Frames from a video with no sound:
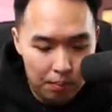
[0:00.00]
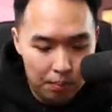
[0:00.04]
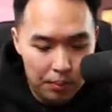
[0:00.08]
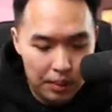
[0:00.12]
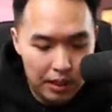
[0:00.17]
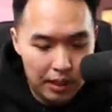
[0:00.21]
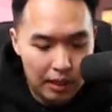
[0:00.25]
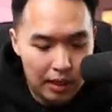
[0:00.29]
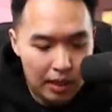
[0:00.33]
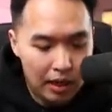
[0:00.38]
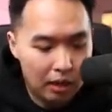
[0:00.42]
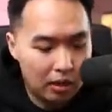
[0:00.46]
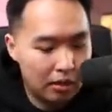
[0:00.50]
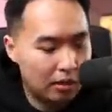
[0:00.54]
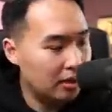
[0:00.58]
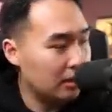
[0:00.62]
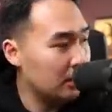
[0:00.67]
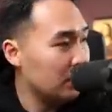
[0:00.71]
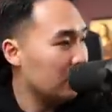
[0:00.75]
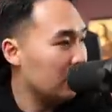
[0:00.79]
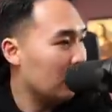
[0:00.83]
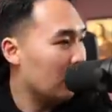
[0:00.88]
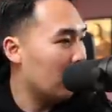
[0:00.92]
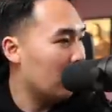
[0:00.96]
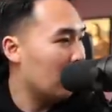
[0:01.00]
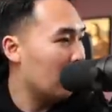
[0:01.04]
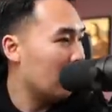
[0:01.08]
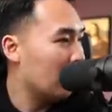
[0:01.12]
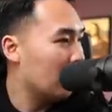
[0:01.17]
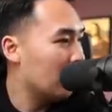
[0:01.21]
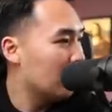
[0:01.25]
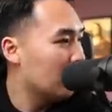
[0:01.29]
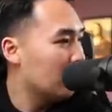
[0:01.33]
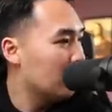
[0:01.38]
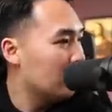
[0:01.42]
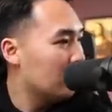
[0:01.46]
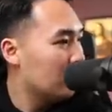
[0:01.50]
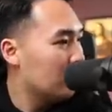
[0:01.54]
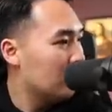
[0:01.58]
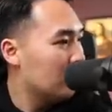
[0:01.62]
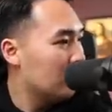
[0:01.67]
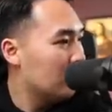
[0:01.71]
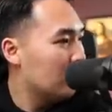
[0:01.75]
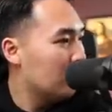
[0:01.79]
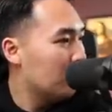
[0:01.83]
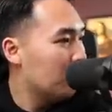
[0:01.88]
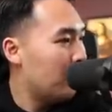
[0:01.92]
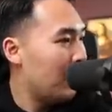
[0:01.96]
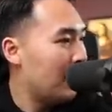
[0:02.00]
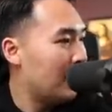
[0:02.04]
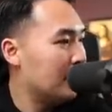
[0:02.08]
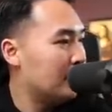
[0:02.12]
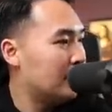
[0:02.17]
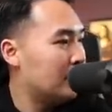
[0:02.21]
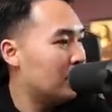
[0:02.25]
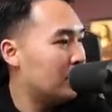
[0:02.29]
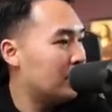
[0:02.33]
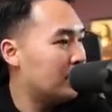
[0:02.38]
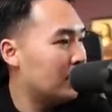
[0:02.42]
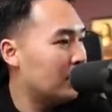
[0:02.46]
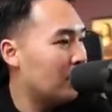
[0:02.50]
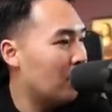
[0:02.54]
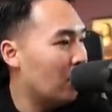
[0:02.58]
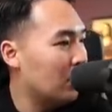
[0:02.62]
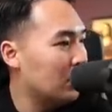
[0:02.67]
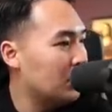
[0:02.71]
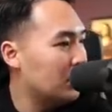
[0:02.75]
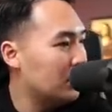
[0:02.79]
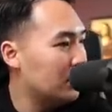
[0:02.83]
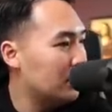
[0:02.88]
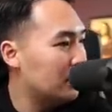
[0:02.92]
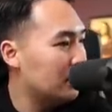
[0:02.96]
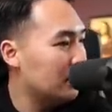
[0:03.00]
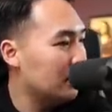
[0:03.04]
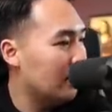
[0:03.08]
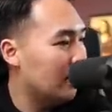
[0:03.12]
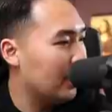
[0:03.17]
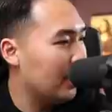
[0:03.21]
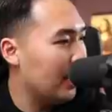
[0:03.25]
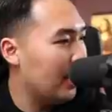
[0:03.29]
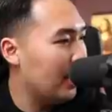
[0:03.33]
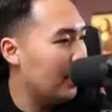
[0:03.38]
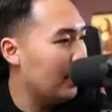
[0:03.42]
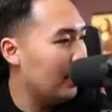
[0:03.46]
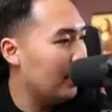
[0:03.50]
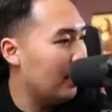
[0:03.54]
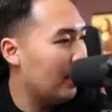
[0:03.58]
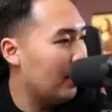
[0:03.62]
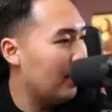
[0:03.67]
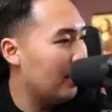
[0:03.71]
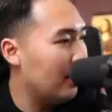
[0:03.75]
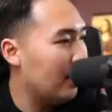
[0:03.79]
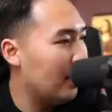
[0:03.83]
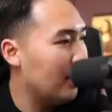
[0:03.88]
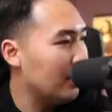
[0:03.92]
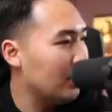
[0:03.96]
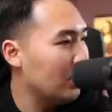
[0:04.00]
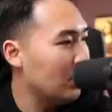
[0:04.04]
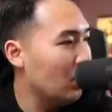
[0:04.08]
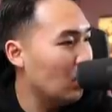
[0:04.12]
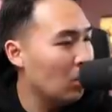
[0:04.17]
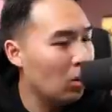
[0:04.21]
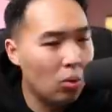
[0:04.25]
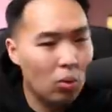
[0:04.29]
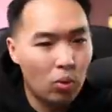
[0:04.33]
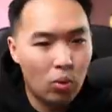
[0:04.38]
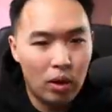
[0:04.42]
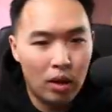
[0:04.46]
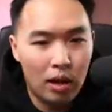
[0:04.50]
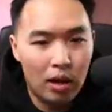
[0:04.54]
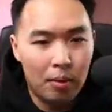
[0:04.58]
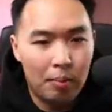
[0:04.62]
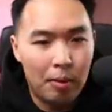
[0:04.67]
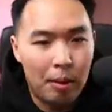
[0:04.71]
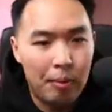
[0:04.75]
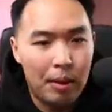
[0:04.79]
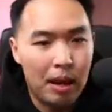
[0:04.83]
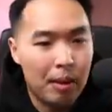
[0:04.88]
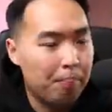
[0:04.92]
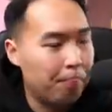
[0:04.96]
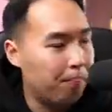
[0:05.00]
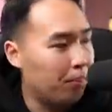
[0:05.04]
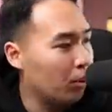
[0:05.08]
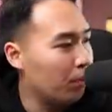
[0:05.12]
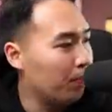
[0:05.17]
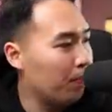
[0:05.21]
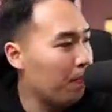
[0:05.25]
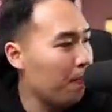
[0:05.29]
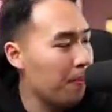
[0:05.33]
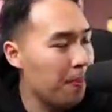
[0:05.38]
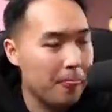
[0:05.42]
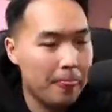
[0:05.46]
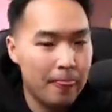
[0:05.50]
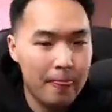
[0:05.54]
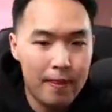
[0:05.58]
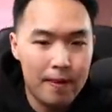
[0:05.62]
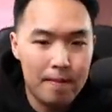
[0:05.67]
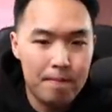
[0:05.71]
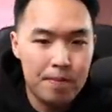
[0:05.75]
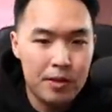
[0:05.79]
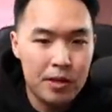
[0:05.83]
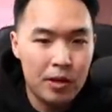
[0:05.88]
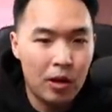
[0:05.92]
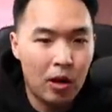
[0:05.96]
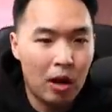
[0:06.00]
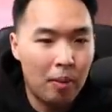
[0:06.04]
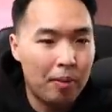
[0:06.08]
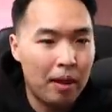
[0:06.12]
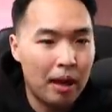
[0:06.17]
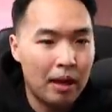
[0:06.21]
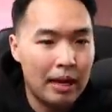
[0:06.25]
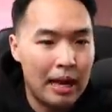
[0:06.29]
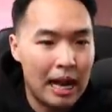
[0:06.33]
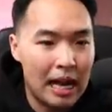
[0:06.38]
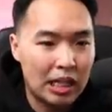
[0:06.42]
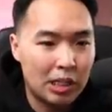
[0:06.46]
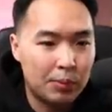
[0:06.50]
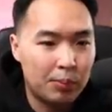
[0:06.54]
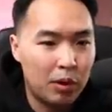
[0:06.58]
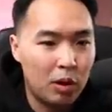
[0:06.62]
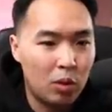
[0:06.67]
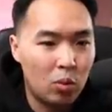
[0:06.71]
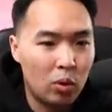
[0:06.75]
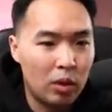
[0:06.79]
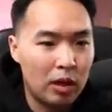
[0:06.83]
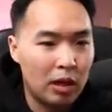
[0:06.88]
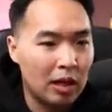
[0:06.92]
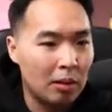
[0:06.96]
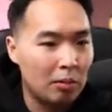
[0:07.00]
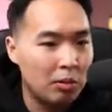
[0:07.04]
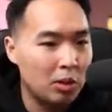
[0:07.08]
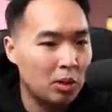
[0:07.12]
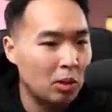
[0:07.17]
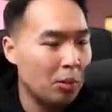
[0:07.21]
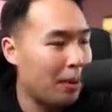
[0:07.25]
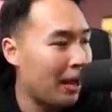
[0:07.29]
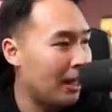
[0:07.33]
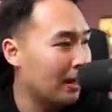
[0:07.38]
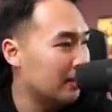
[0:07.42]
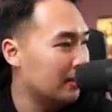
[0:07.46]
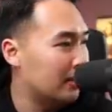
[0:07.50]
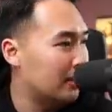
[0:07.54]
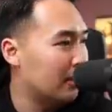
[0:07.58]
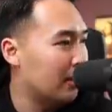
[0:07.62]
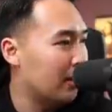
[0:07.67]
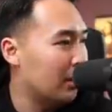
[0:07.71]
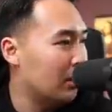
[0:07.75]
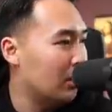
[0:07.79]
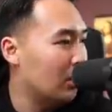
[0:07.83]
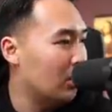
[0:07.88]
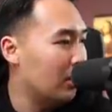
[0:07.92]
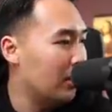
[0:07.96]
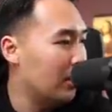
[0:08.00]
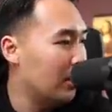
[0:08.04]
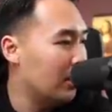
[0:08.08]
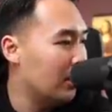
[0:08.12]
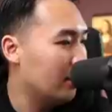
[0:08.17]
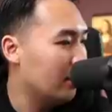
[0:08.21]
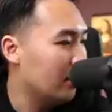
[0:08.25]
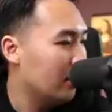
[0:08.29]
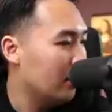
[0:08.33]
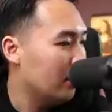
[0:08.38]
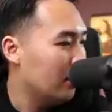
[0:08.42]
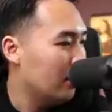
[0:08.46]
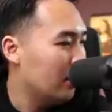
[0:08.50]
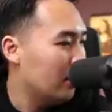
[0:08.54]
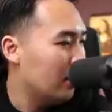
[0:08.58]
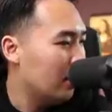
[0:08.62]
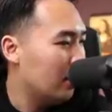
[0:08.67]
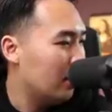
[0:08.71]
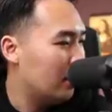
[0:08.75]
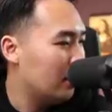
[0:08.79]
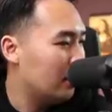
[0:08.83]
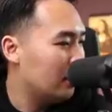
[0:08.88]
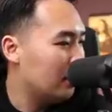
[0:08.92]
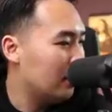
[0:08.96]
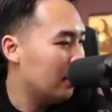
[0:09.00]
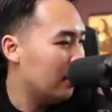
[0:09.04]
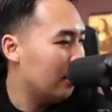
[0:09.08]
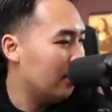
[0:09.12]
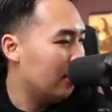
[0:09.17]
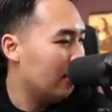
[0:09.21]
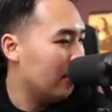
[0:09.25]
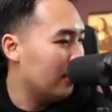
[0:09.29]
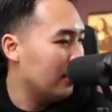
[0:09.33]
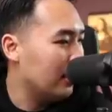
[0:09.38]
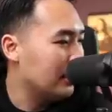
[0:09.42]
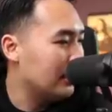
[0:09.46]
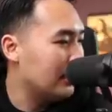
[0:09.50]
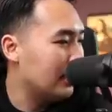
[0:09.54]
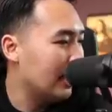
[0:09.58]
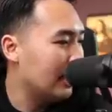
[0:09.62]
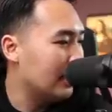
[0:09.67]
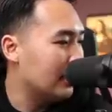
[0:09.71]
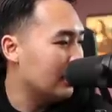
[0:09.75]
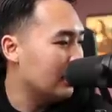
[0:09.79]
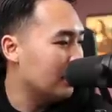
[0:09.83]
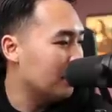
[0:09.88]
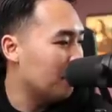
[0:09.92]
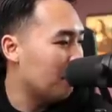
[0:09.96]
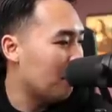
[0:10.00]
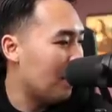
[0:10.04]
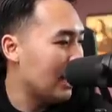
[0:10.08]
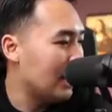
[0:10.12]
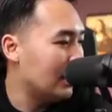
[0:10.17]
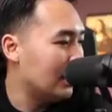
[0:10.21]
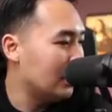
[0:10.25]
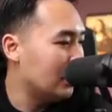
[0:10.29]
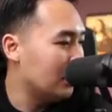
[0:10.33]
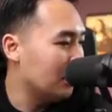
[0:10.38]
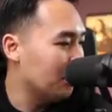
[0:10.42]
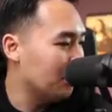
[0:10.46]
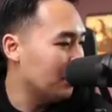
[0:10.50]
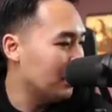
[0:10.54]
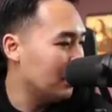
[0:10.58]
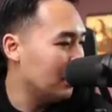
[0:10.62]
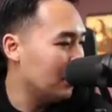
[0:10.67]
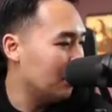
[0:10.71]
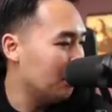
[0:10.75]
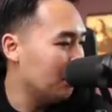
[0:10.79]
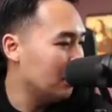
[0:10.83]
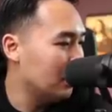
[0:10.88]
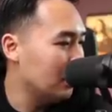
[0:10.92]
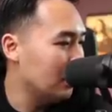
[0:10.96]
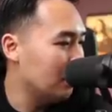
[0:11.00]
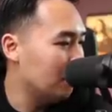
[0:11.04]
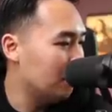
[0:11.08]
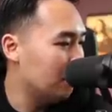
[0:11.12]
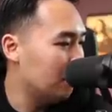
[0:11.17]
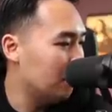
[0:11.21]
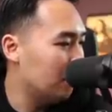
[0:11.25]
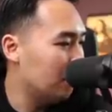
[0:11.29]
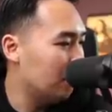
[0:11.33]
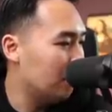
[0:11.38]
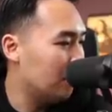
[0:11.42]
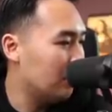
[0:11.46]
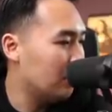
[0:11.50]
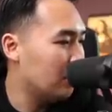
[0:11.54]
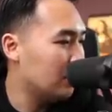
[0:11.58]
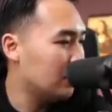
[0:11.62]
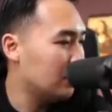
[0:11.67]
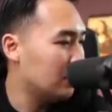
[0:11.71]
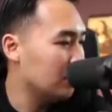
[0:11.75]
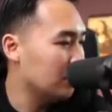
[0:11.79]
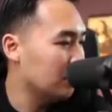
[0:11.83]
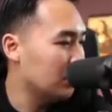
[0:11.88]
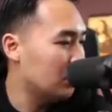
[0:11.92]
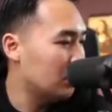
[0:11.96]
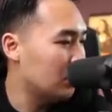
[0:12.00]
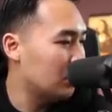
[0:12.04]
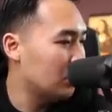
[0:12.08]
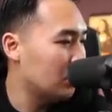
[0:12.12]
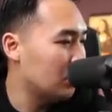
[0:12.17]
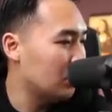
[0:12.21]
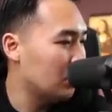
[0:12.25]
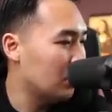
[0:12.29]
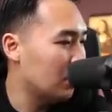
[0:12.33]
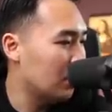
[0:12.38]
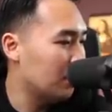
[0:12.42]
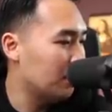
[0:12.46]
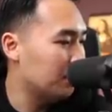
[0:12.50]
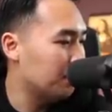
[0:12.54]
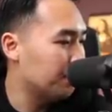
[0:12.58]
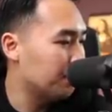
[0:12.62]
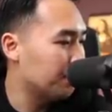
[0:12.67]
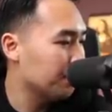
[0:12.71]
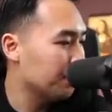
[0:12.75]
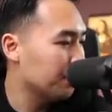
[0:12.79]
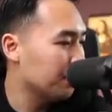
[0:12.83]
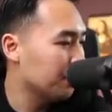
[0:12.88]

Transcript: PLTR, Palantir Technologies. Again, I I know um, I'm not, you know, I'm not an expert when it comes to Palantir. I know they I think they are a data mining company, I believe. Very similar to, um,